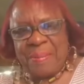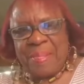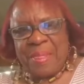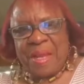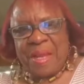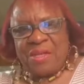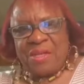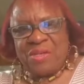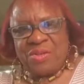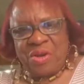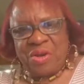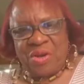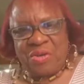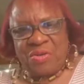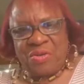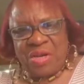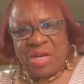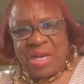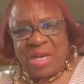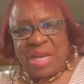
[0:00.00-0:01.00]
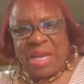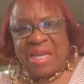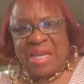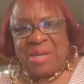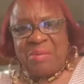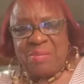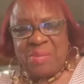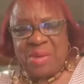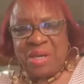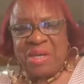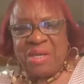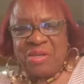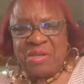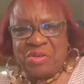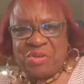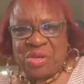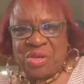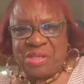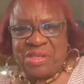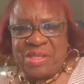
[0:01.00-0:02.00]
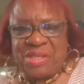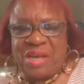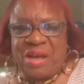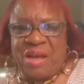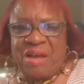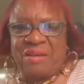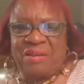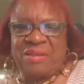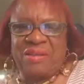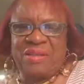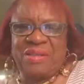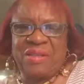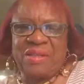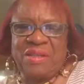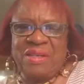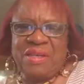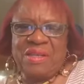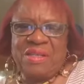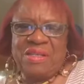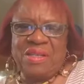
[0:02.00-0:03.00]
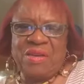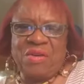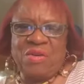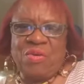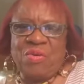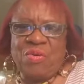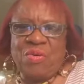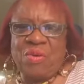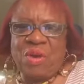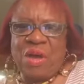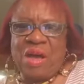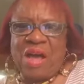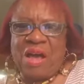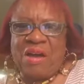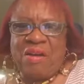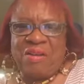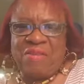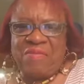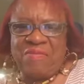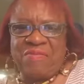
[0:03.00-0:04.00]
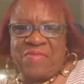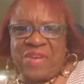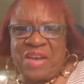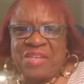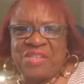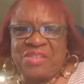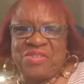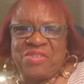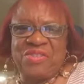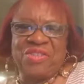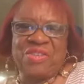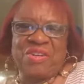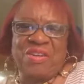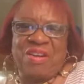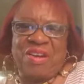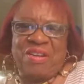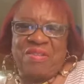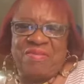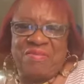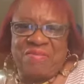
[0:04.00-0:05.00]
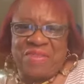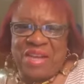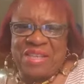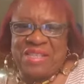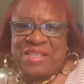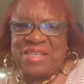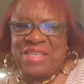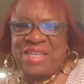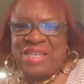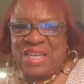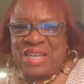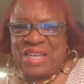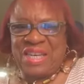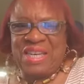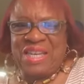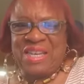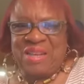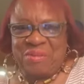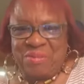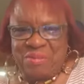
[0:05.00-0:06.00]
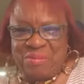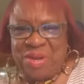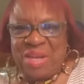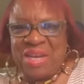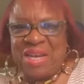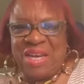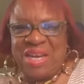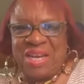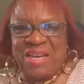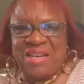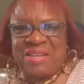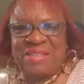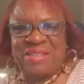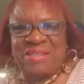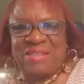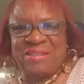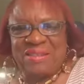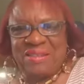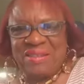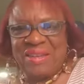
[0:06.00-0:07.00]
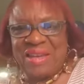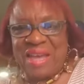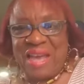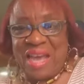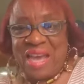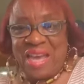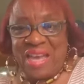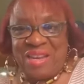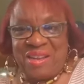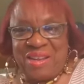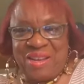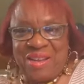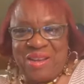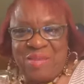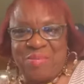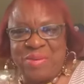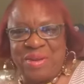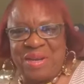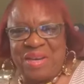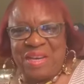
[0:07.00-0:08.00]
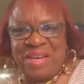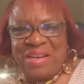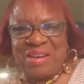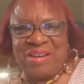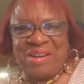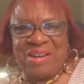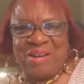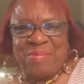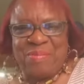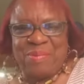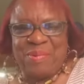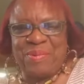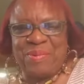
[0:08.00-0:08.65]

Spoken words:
280 million US dollars. So our investors are investing in millionaires and a billionaire couple.